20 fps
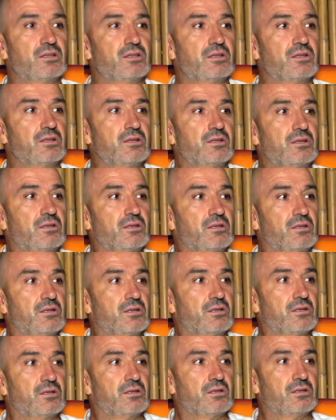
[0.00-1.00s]

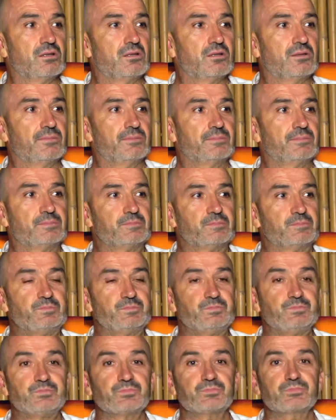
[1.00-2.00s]

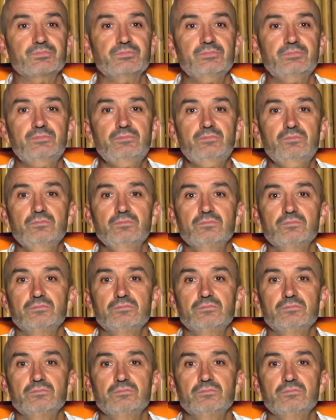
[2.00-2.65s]
Nobody speaks.